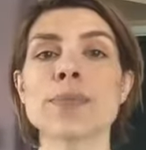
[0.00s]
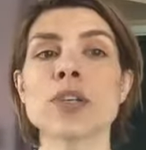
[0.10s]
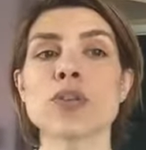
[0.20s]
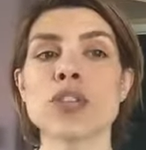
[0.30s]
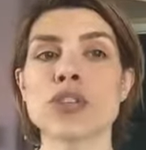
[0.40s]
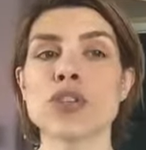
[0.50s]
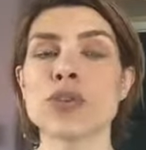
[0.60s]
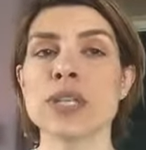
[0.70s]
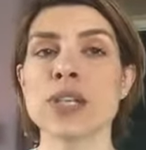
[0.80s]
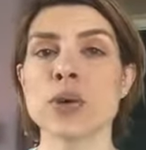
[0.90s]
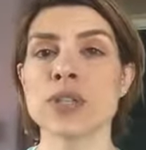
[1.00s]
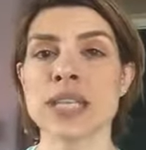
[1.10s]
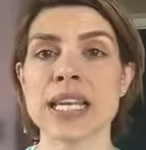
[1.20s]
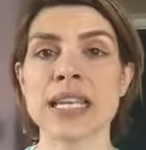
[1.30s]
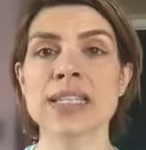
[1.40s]
So just choosing those
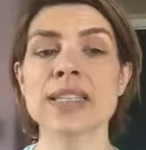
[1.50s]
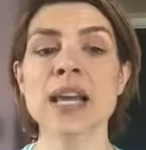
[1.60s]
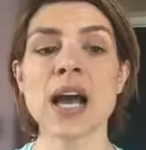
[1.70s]
things